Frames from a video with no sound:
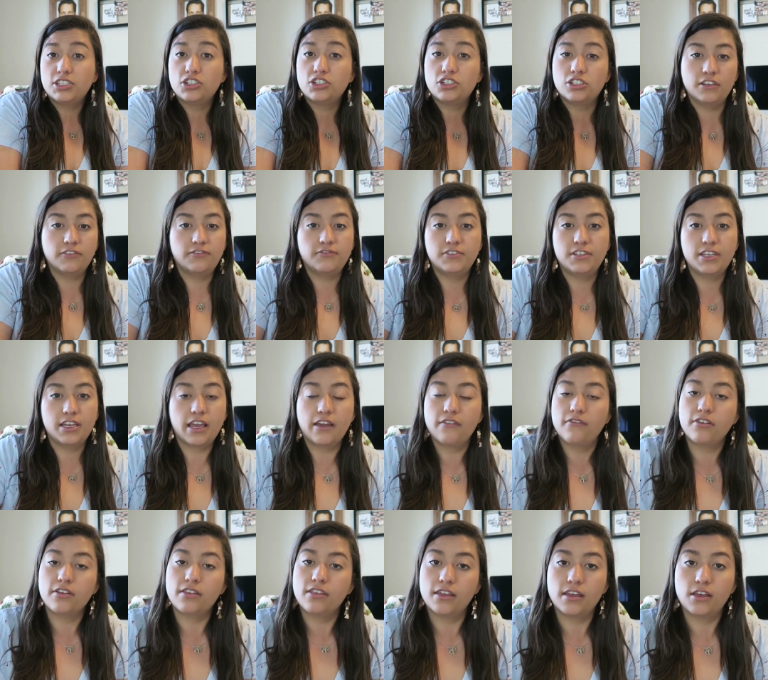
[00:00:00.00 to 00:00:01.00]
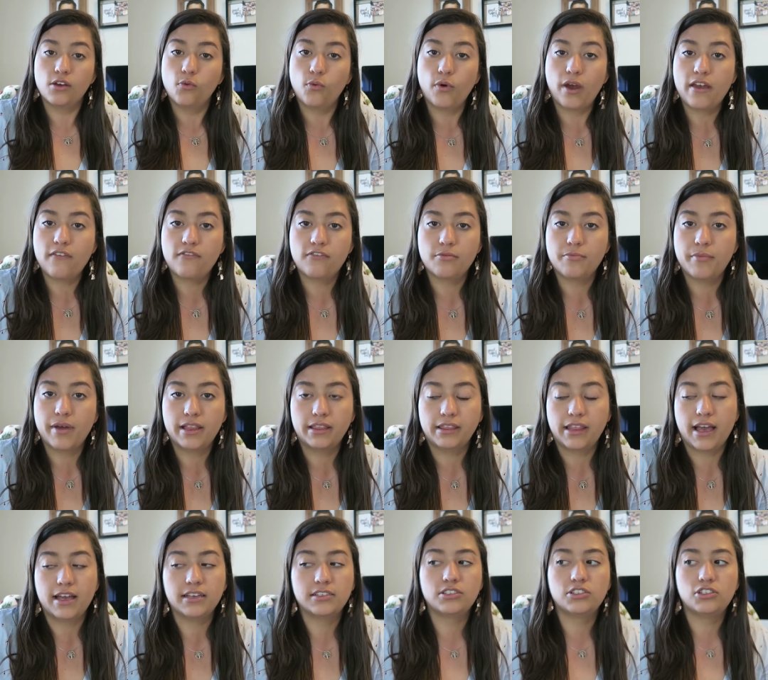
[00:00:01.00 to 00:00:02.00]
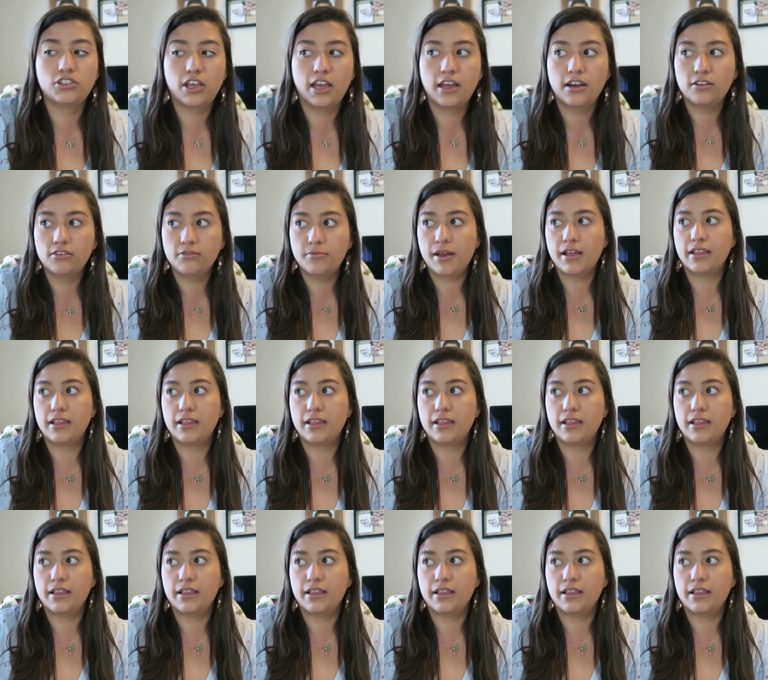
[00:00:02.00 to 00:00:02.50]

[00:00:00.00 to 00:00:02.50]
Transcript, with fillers: shifting everything away from my last channel.